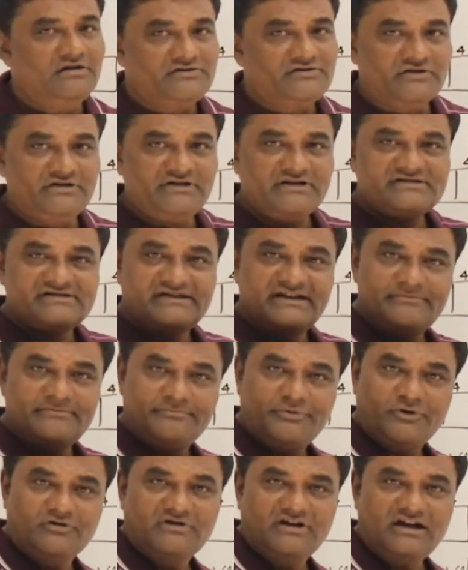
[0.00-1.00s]
So in the
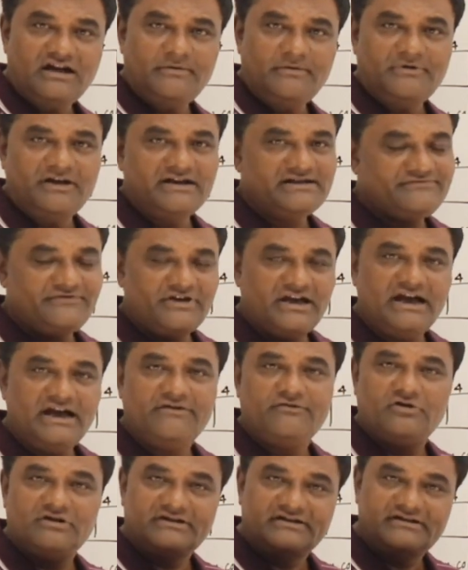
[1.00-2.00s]
same program, as we
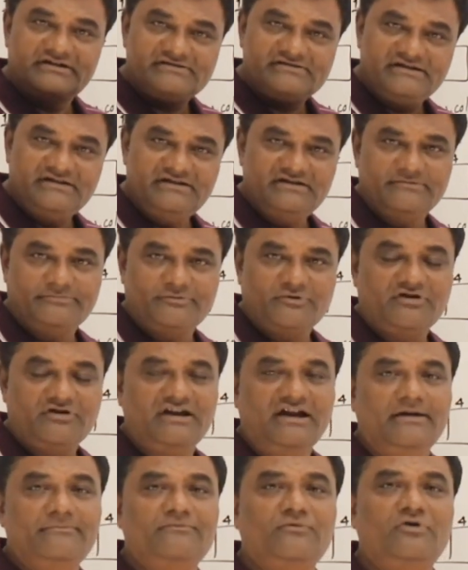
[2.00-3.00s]
have already seen the
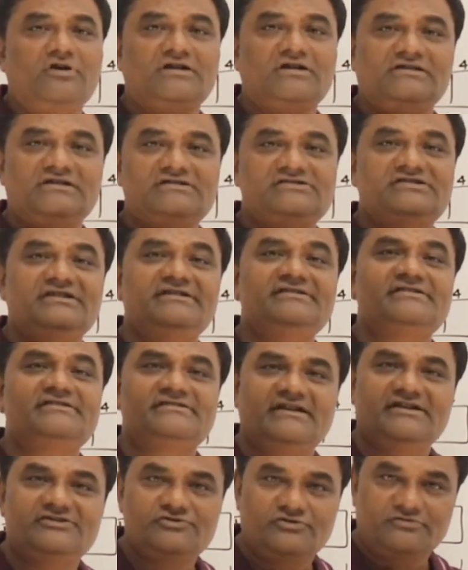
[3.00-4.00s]
program, what are the
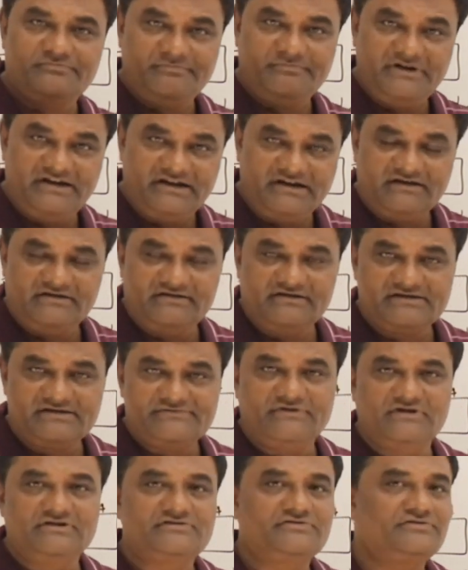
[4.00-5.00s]
changes I should make in
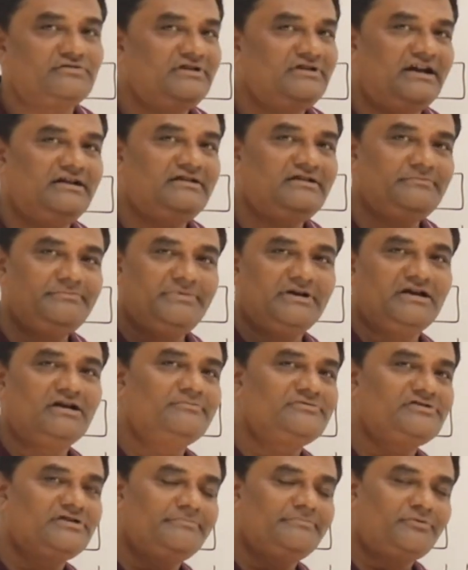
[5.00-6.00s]
this one so that it
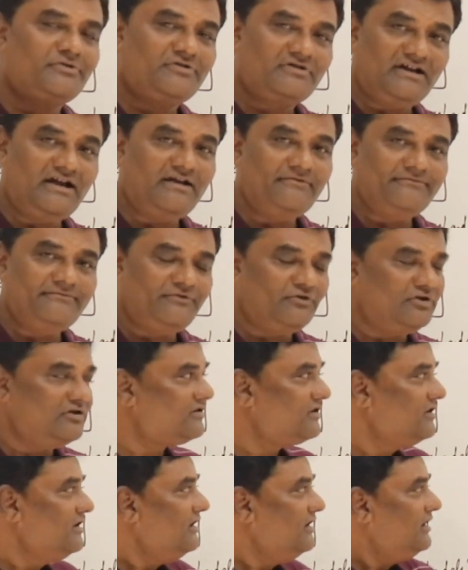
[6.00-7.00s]
becomes a program
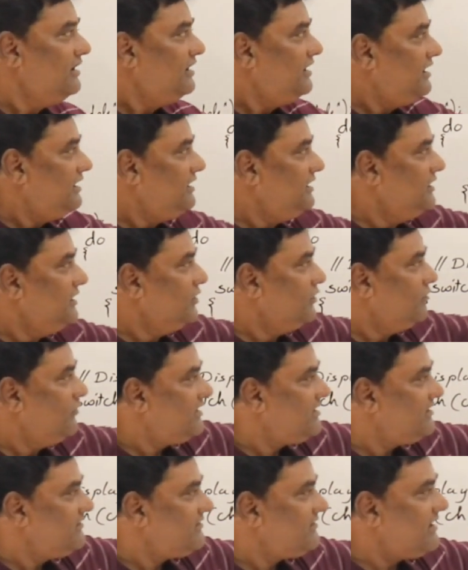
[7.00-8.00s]
for
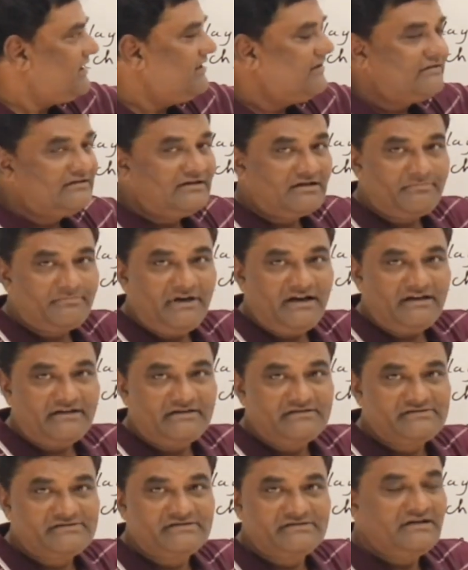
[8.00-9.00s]
lower triangular
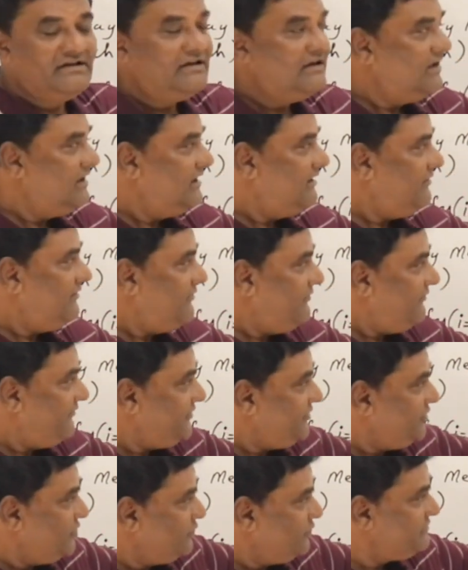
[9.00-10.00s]
matrix
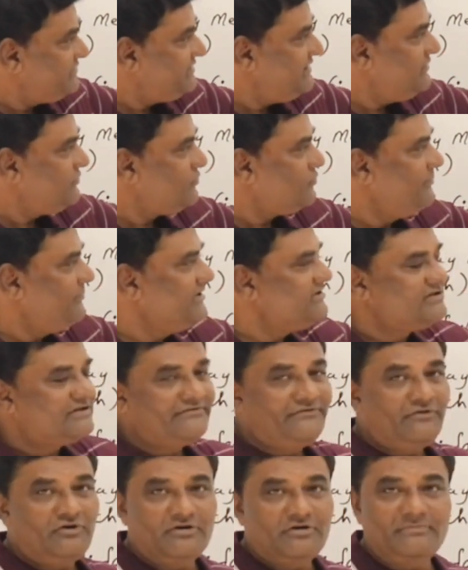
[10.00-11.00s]
using row major
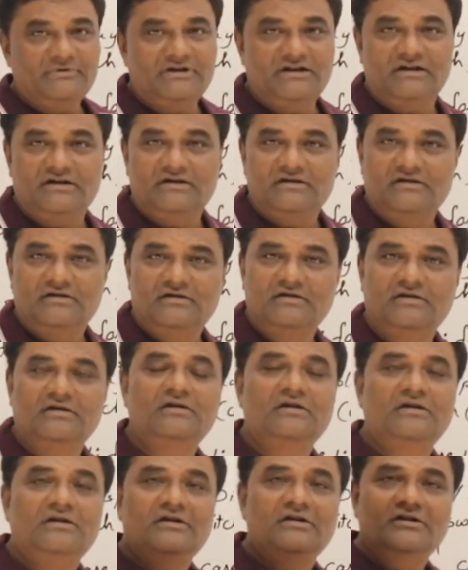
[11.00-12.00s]
formula.
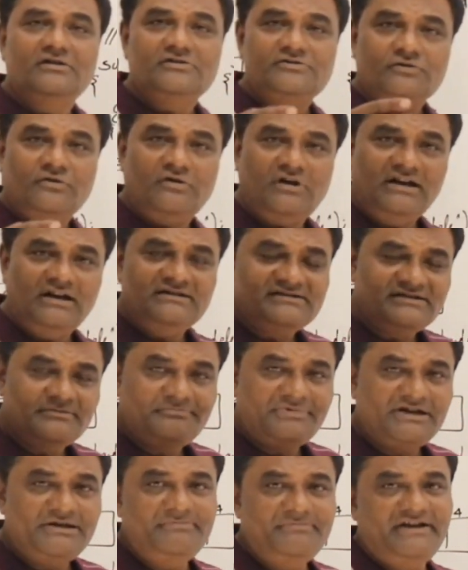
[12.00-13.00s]
So I'll
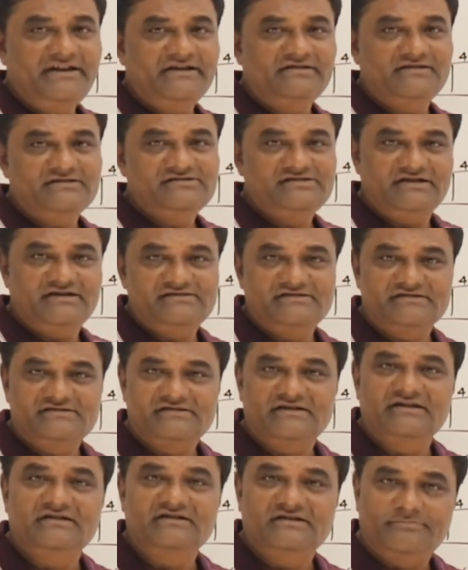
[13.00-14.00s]
simply make the
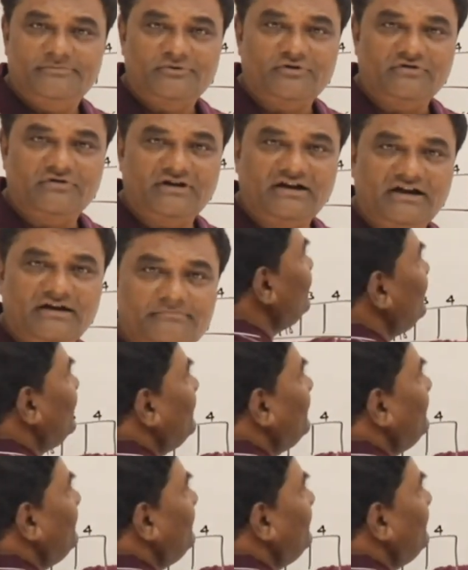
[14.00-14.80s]
changes in the program.